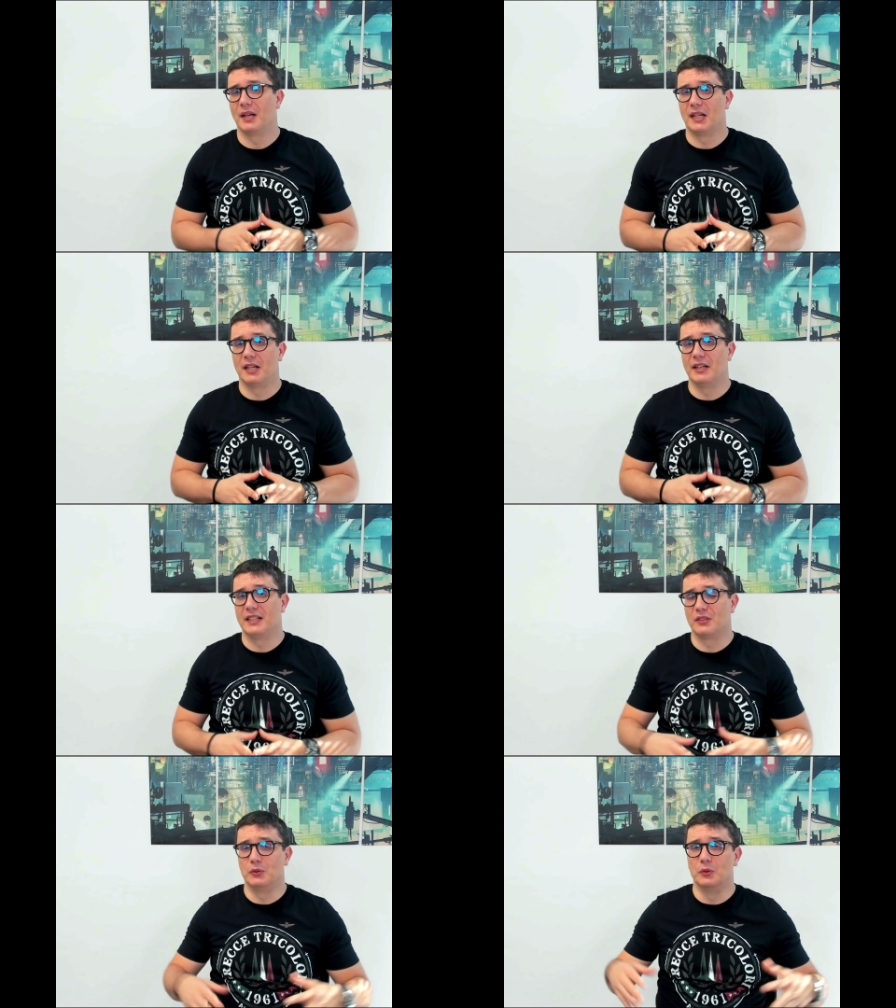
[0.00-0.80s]
Uh,
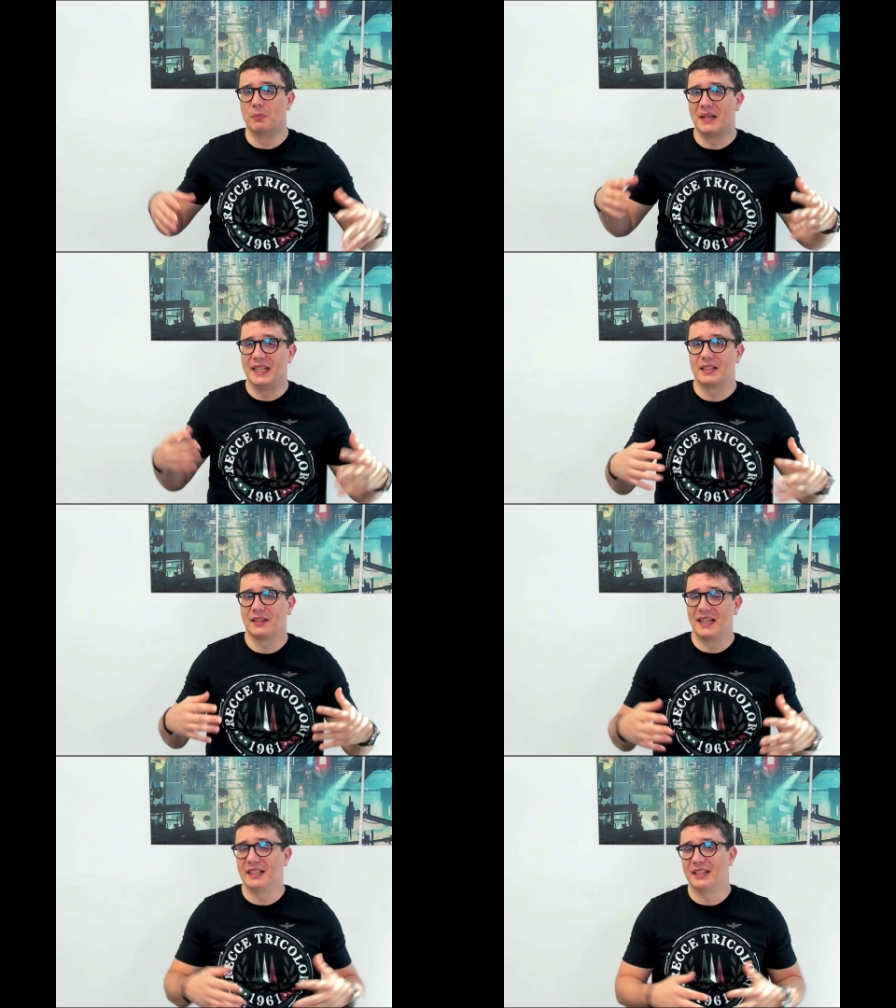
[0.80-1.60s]
it will make
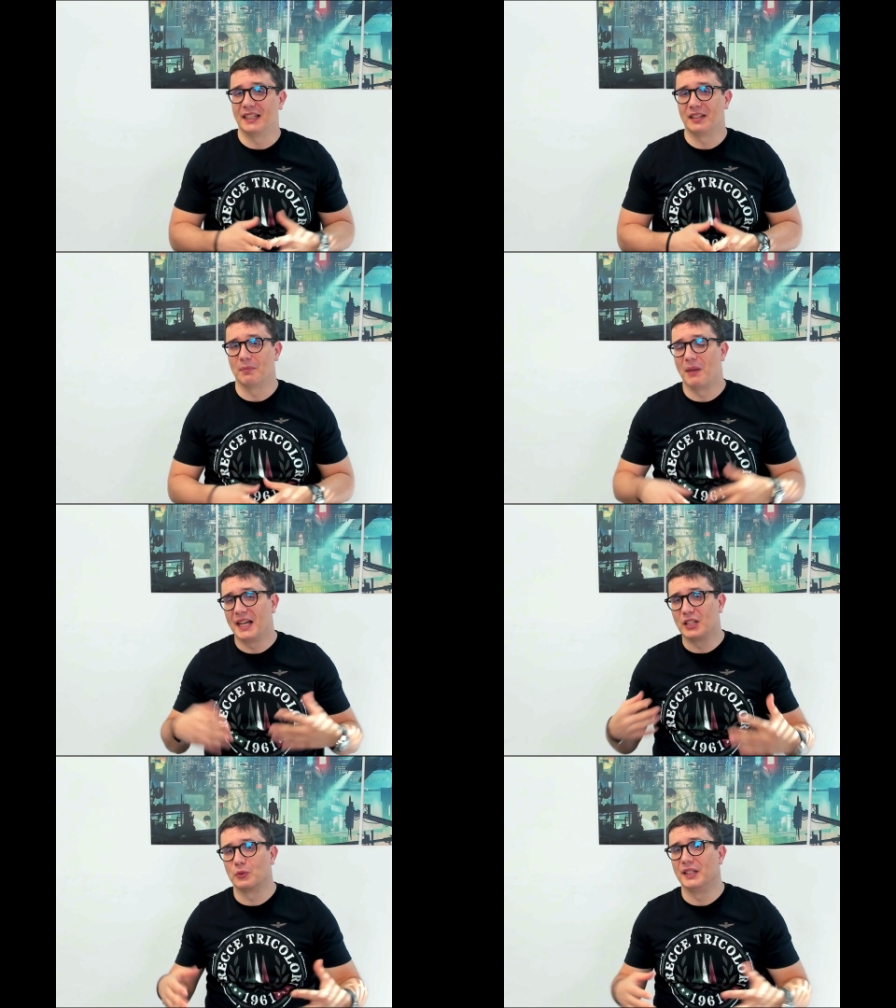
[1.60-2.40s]
editing
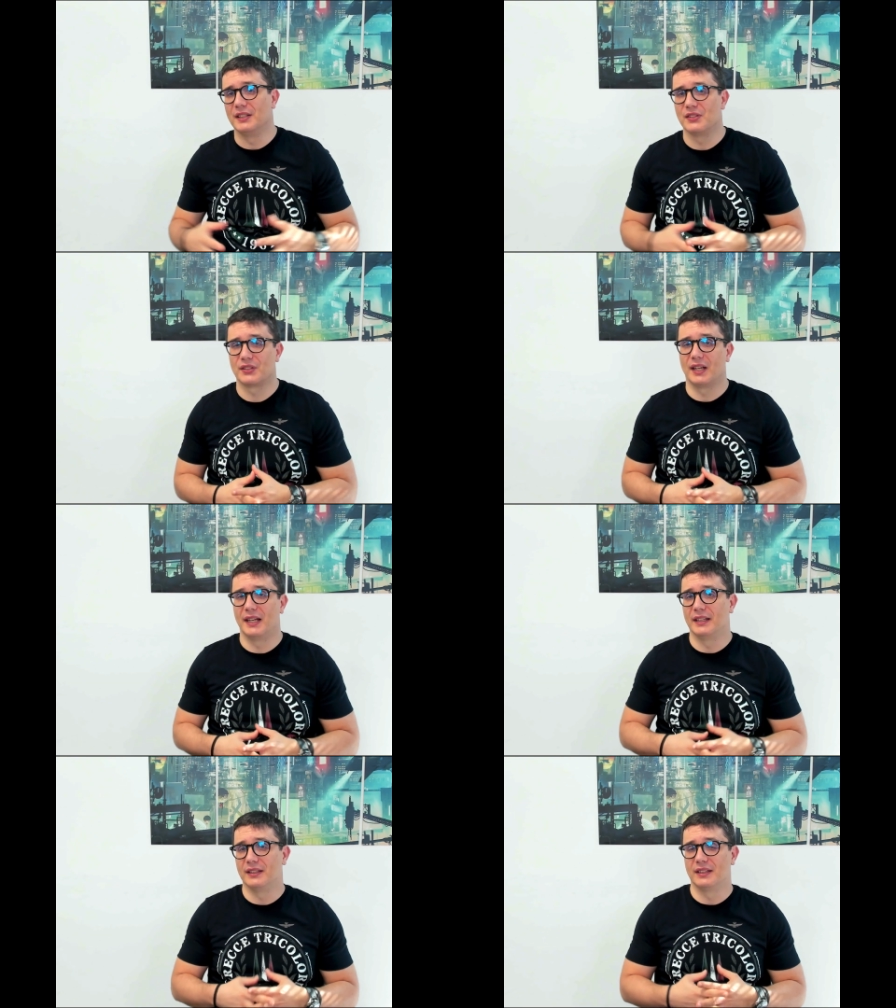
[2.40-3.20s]
my grids
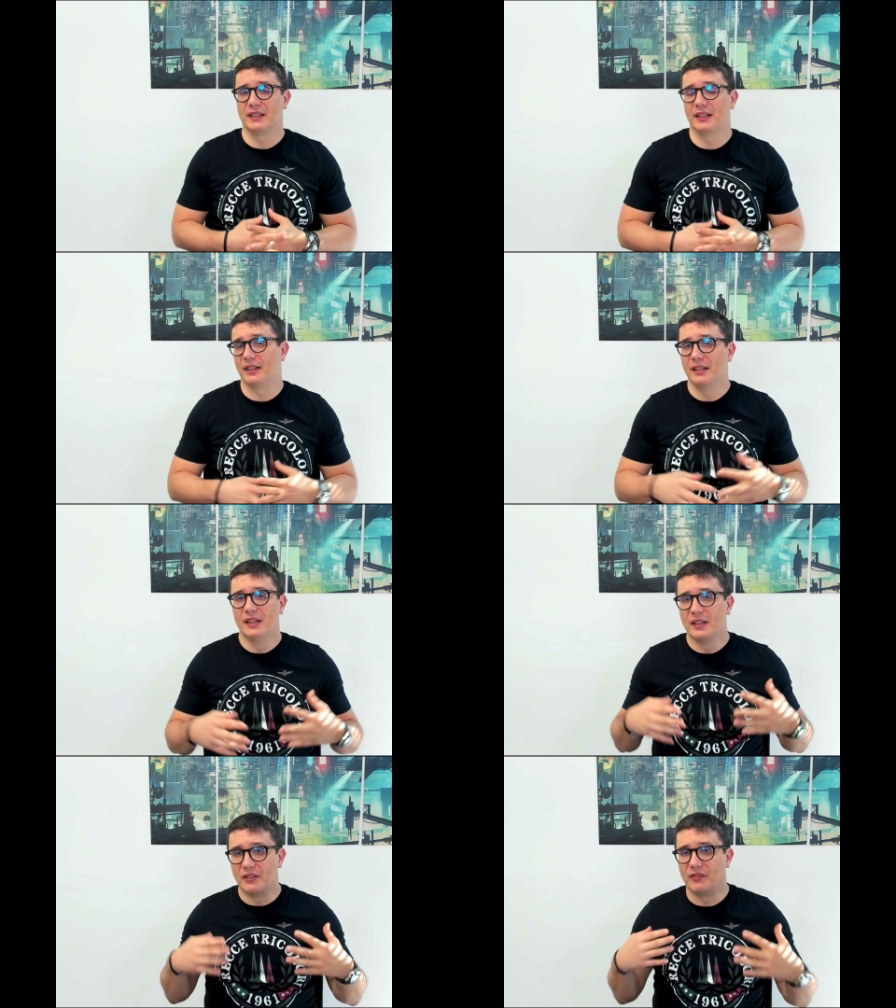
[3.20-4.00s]
and uh,
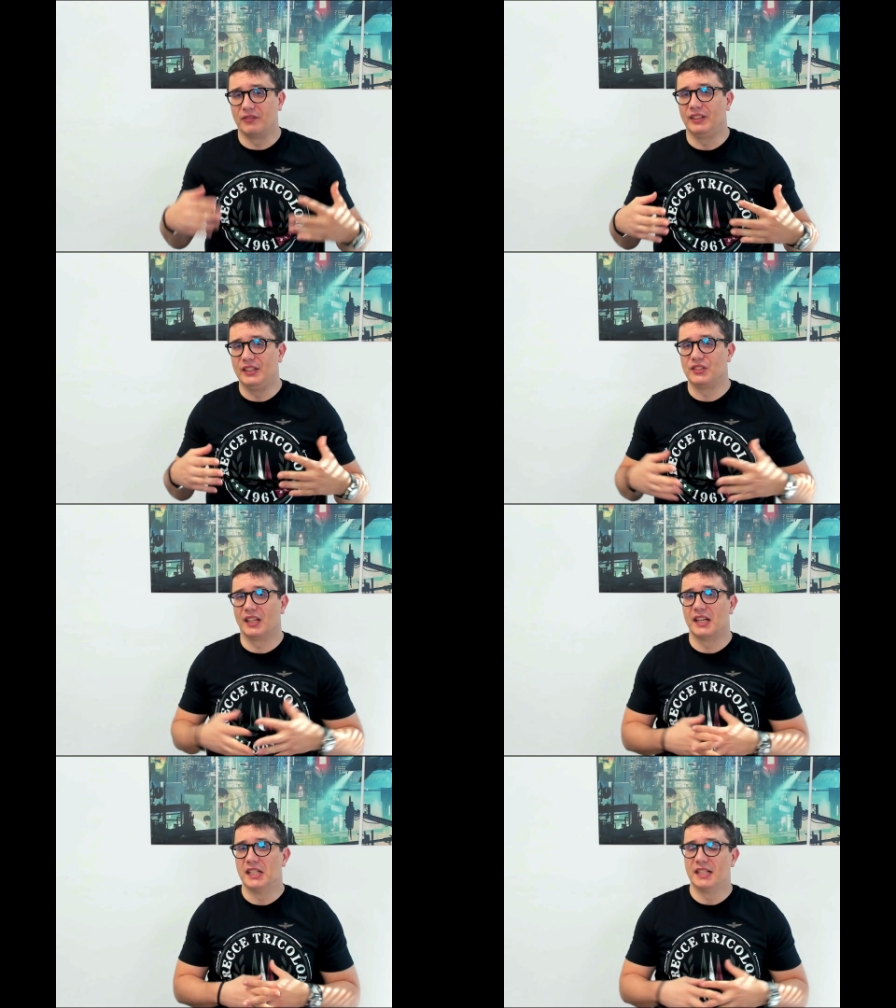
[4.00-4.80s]

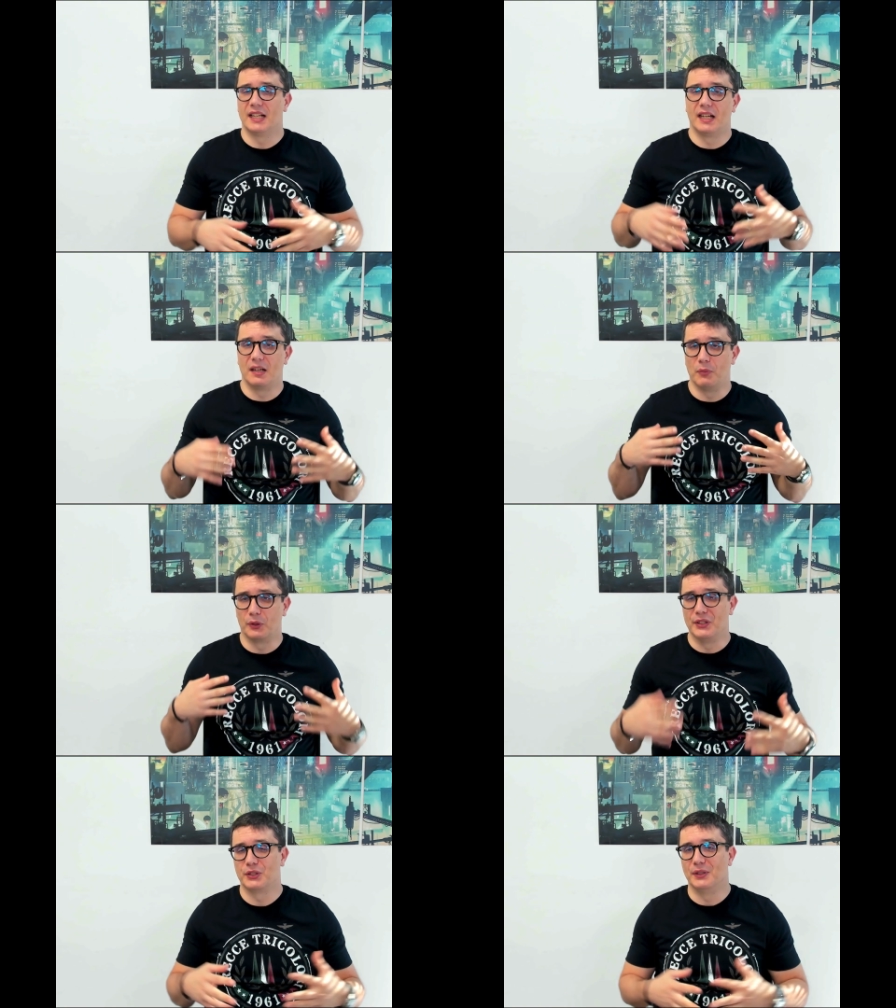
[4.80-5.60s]
easier,
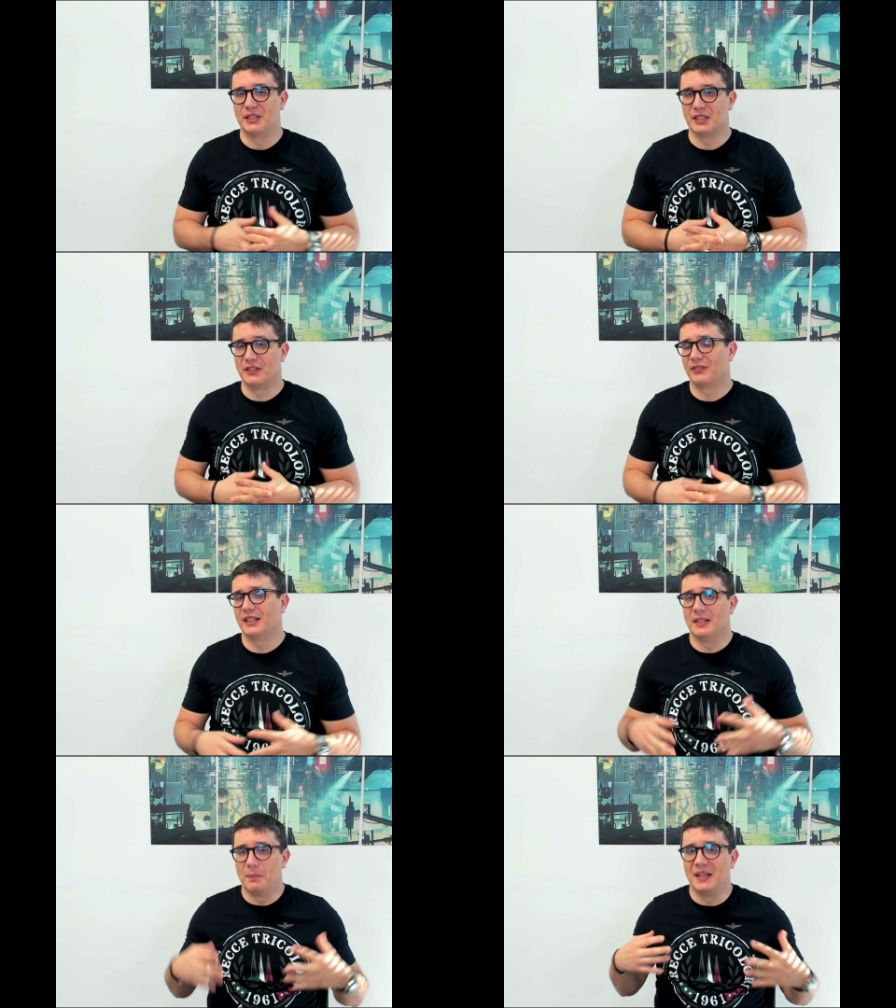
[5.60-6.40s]
more intuitive,
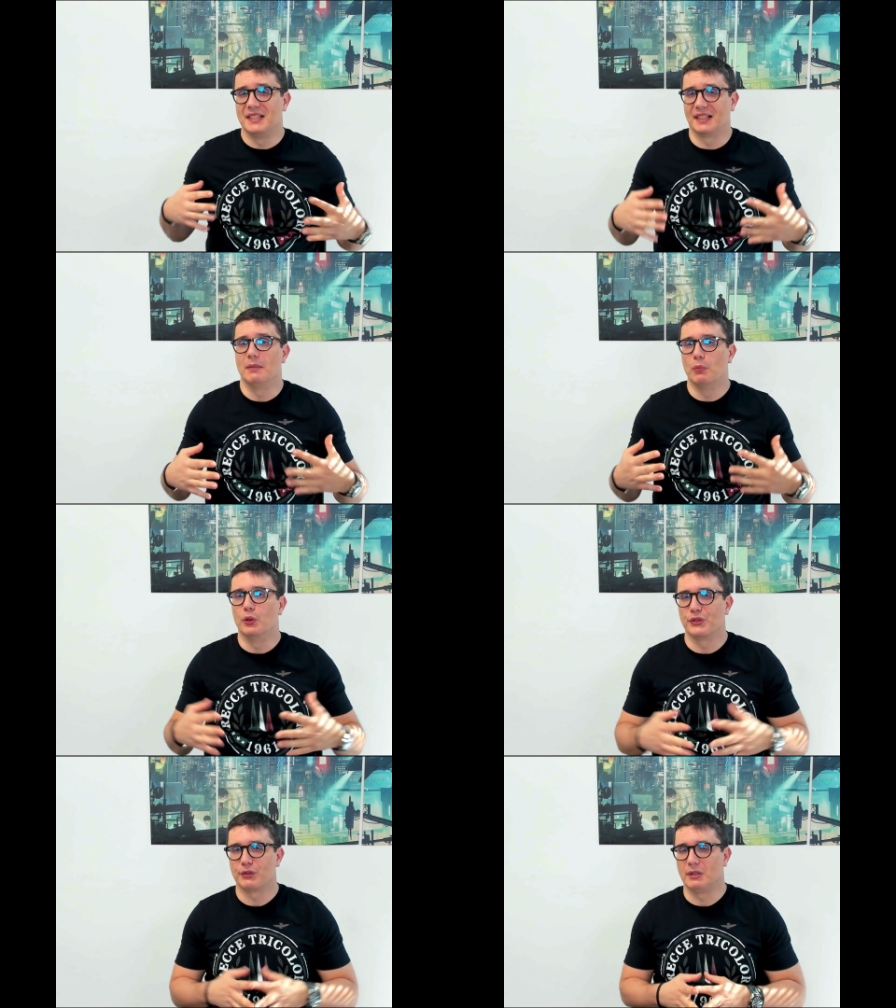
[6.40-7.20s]
basically
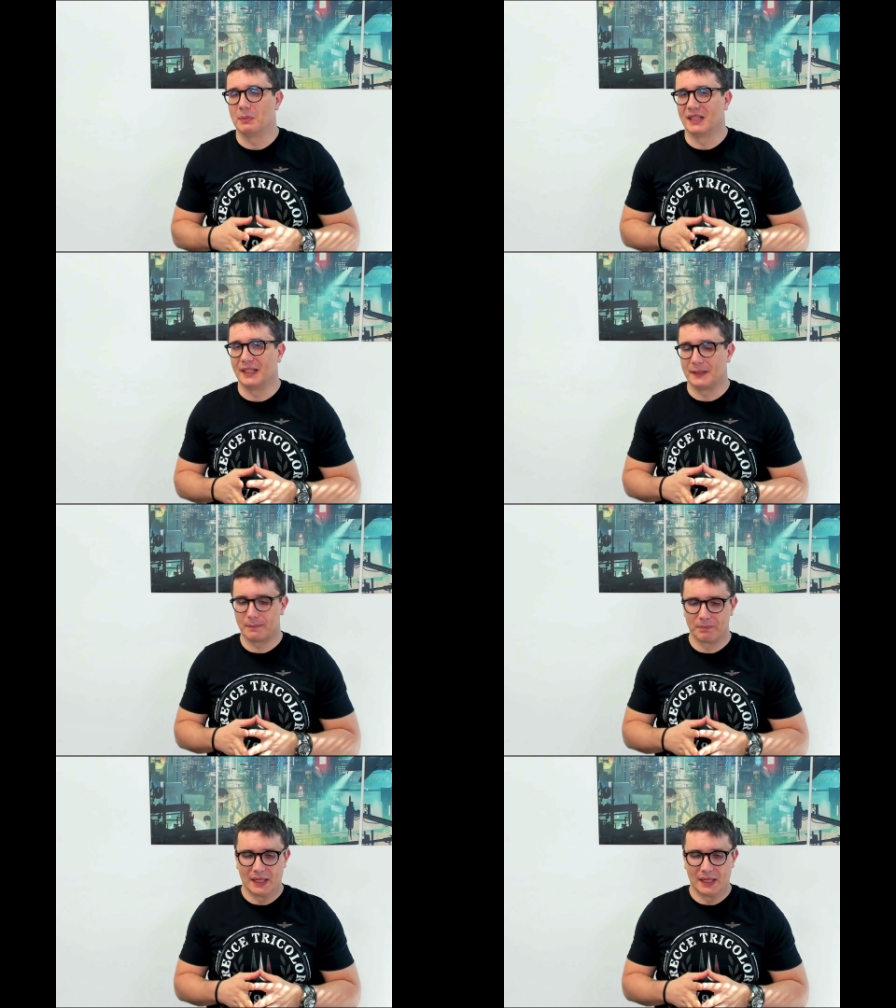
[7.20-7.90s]
more streamlined.